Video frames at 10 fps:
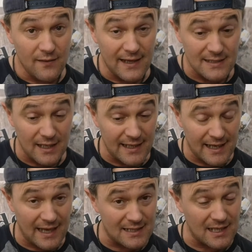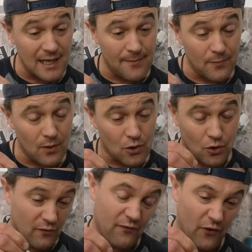this, and it gets
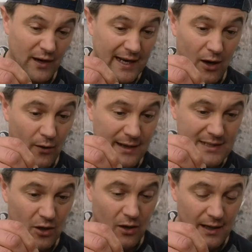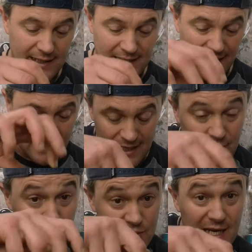cut funny, or it's got, and you can't
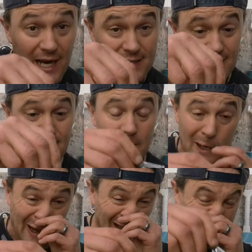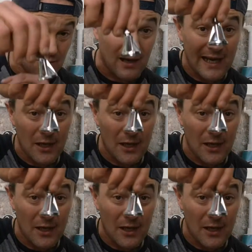get a nut started, this will